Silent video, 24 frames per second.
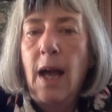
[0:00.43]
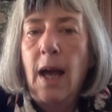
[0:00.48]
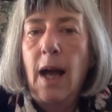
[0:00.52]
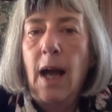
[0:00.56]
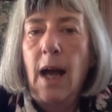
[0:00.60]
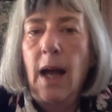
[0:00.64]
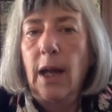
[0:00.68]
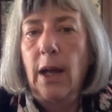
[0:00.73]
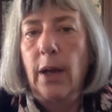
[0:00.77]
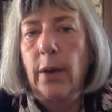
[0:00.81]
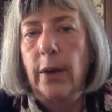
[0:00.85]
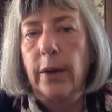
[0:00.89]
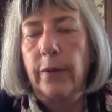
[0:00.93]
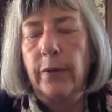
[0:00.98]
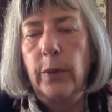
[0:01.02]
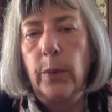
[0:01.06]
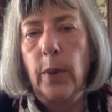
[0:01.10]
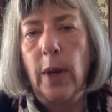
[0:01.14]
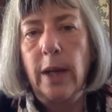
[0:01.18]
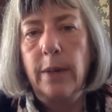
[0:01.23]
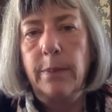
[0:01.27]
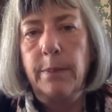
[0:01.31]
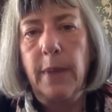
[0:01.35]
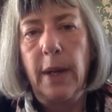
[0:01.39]
Hello,
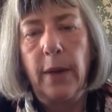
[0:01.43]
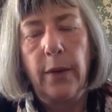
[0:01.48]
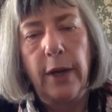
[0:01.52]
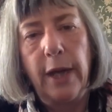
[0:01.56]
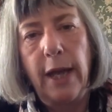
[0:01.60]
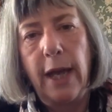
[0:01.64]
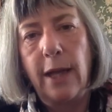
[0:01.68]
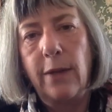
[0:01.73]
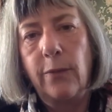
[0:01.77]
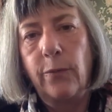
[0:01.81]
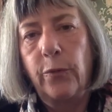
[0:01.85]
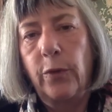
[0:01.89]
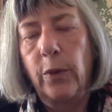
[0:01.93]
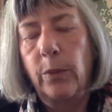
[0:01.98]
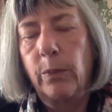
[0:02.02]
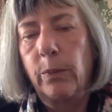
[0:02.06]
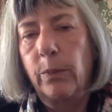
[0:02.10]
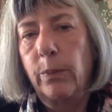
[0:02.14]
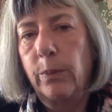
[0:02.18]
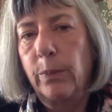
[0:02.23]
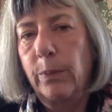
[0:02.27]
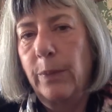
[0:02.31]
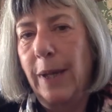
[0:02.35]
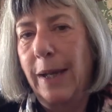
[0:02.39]
everyone. Marianne
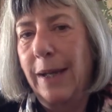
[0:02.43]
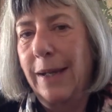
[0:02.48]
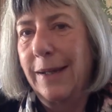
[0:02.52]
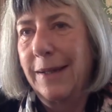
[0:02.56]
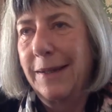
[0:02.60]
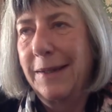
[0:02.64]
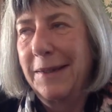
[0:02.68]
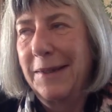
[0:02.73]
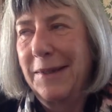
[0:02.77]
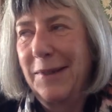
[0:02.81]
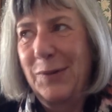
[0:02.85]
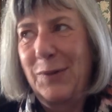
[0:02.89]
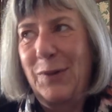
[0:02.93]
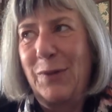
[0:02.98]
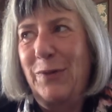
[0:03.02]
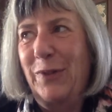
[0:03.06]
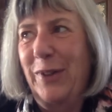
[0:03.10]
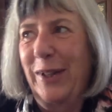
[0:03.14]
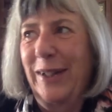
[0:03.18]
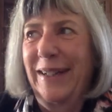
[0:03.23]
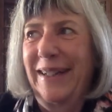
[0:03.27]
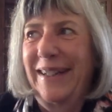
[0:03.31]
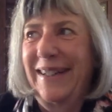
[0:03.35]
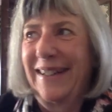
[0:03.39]
from
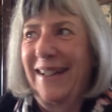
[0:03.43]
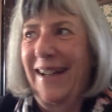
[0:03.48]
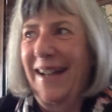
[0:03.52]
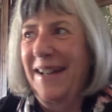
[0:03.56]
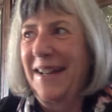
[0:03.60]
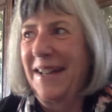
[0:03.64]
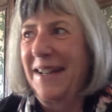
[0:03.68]
Revealing Light.